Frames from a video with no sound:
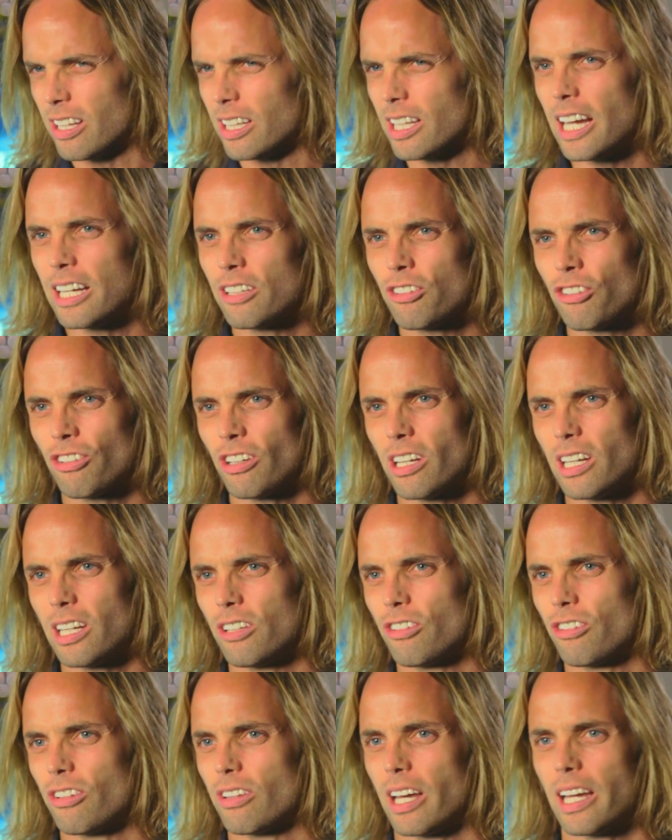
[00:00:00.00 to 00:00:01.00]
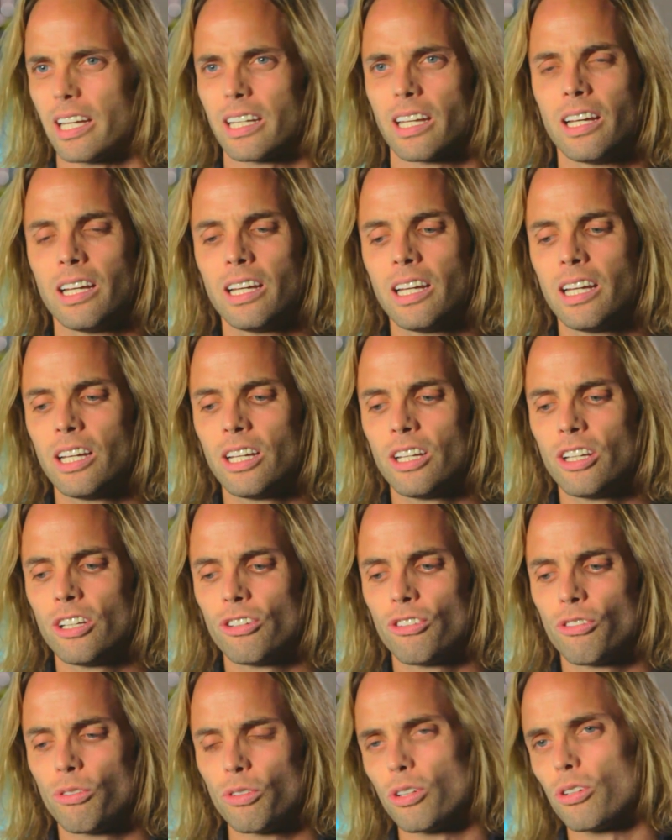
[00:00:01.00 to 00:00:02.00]
the lights change. And like
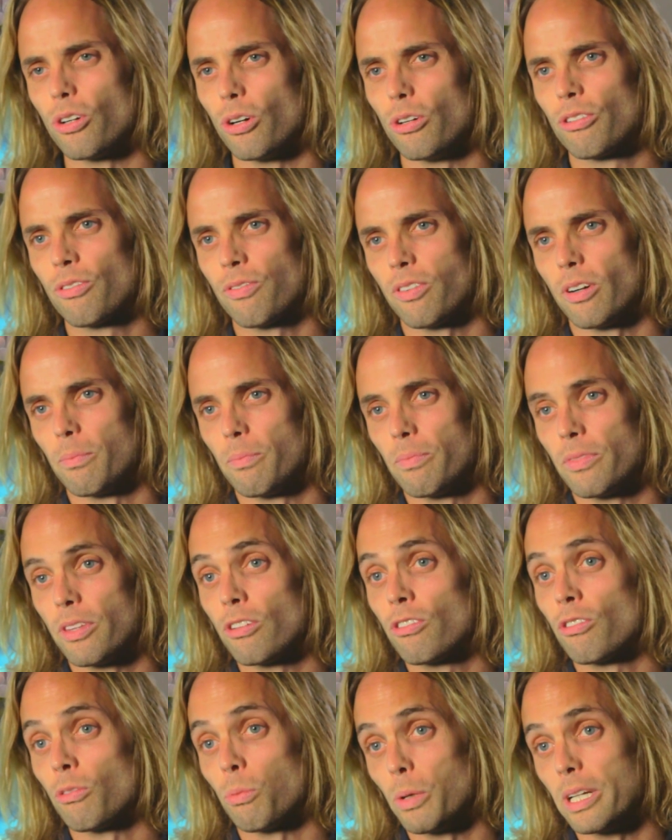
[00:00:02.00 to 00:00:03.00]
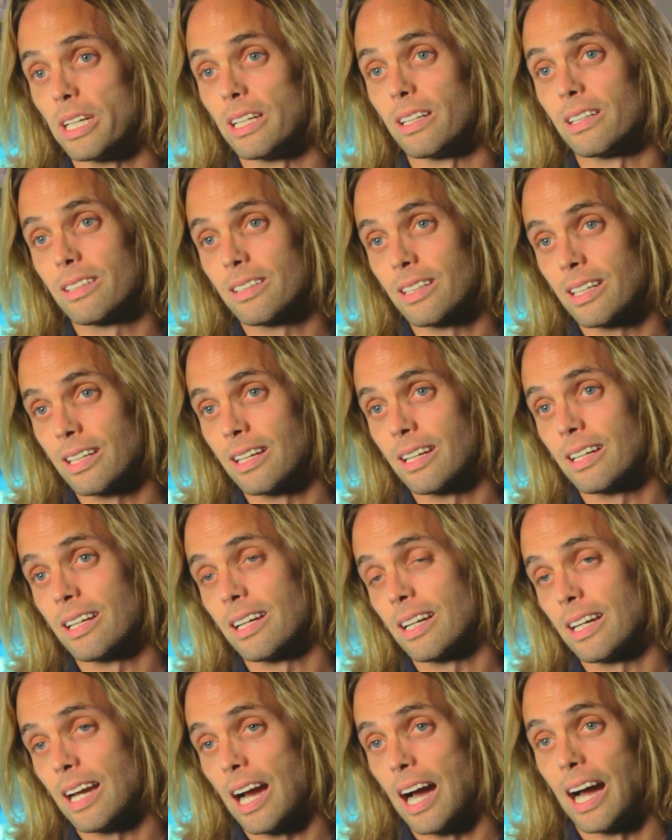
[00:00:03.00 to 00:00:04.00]
Drew goes from the sweet
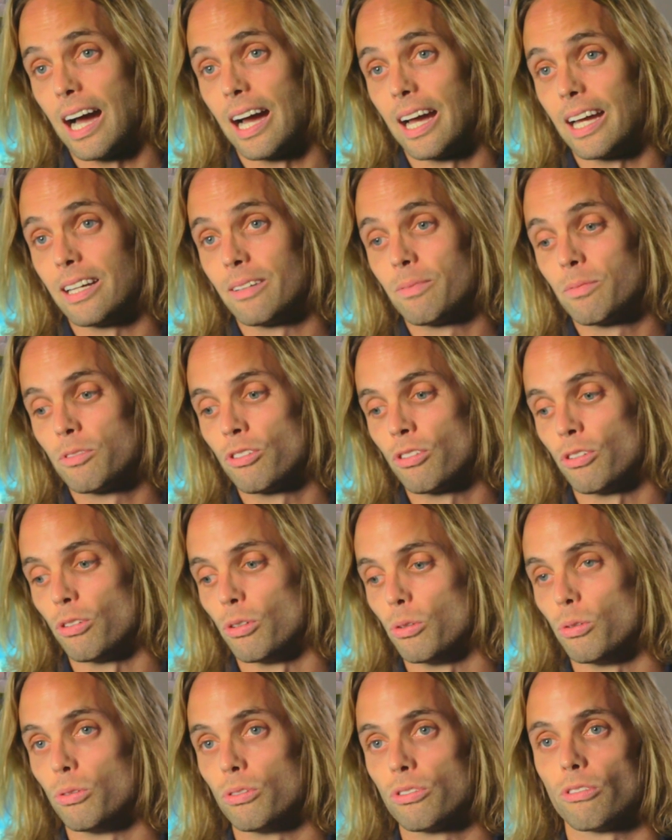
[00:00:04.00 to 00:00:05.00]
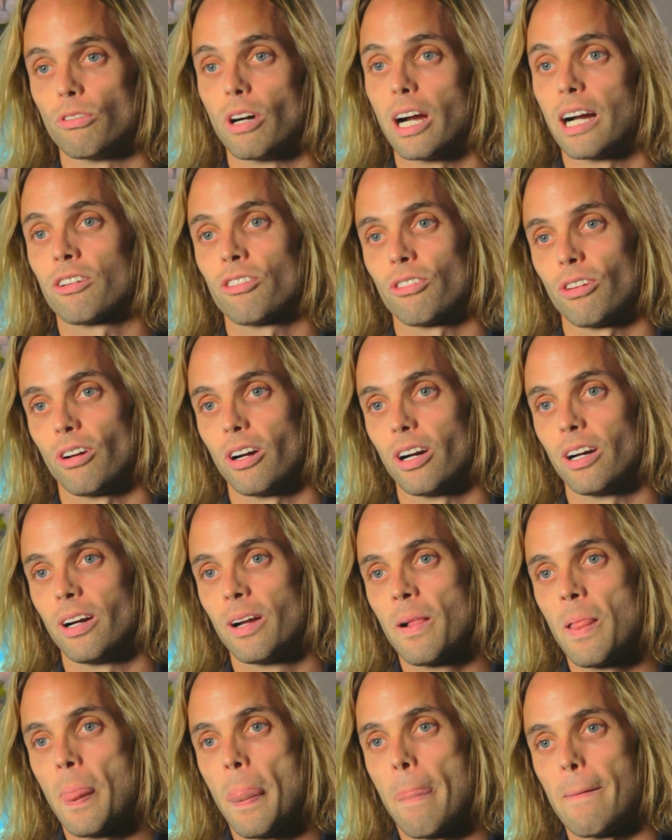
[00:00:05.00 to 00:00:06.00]
guy to the rock star.
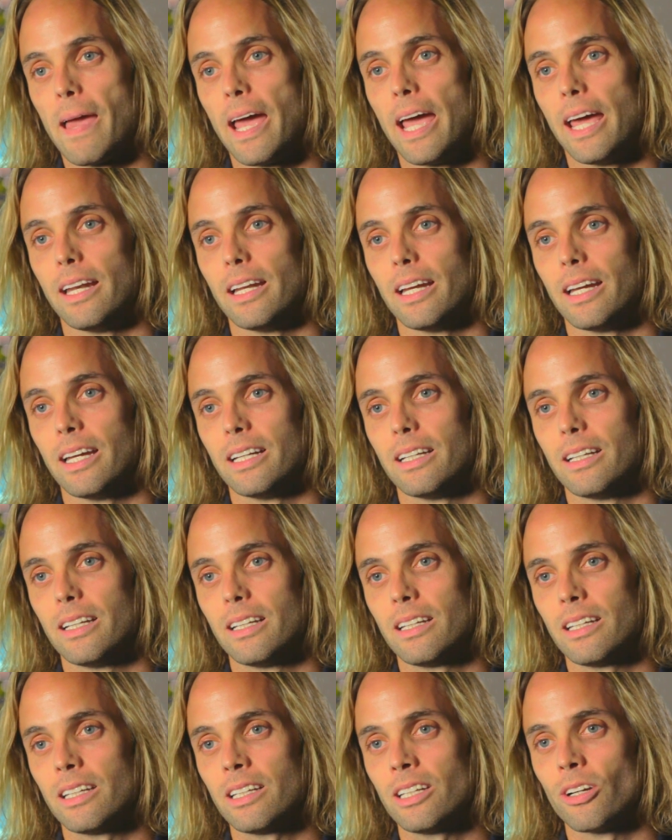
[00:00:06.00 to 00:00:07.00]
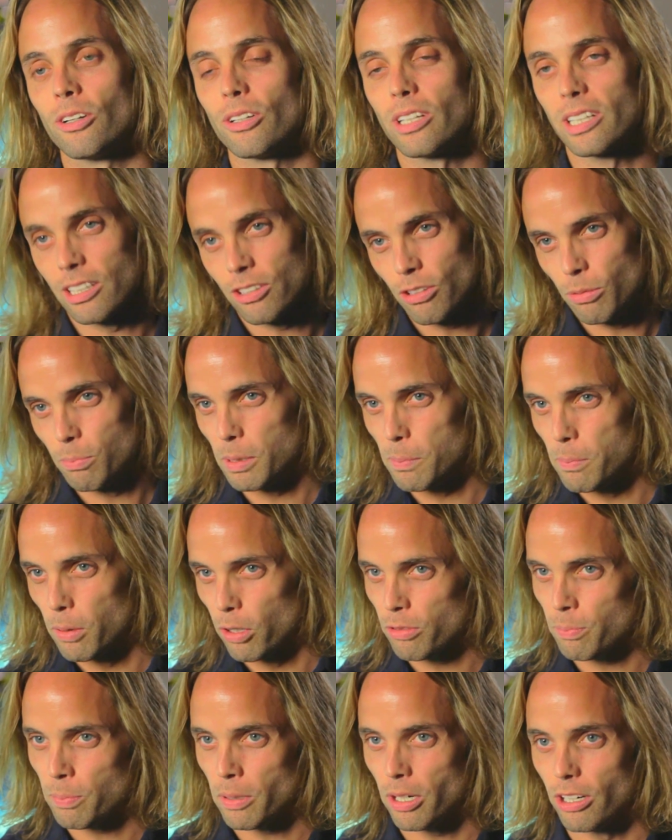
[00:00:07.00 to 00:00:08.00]
And it, you know, you get to be
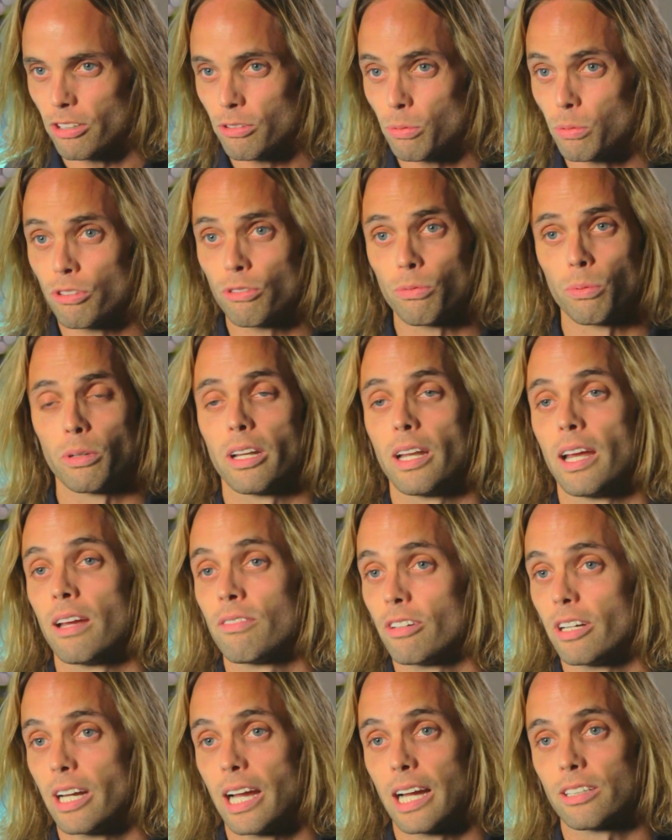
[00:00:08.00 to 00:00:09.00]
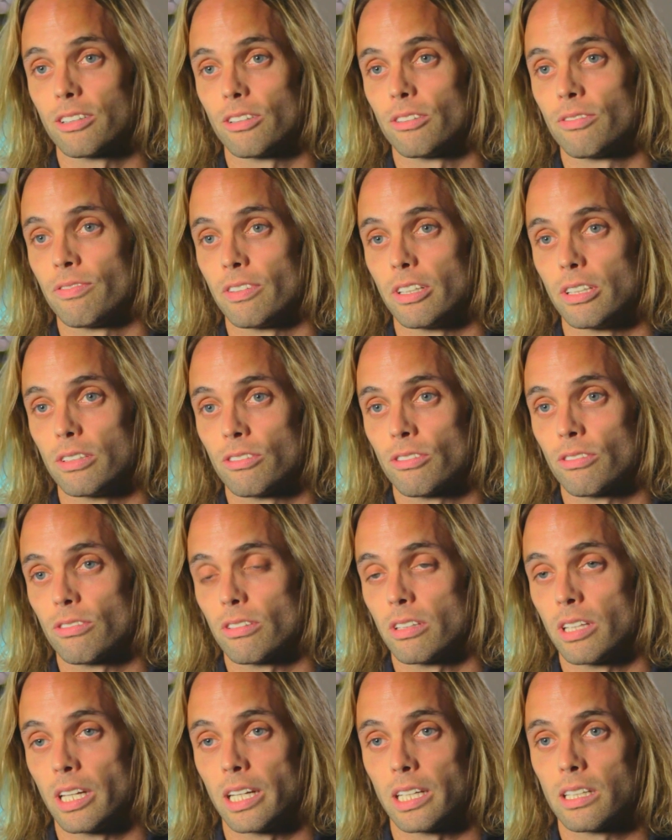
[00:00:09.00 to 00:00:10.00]
both parts, which is what every actor feels
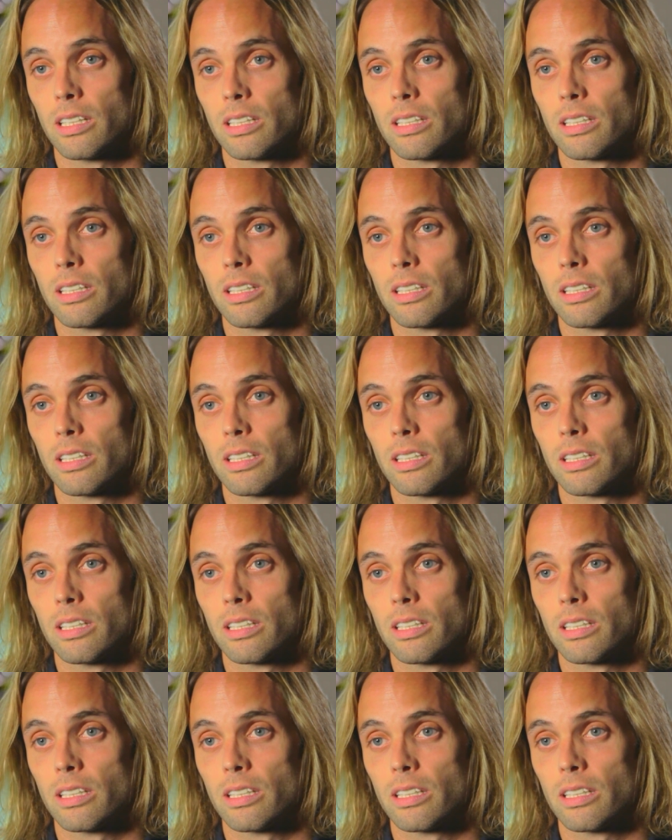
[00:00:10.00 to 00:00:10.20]
like,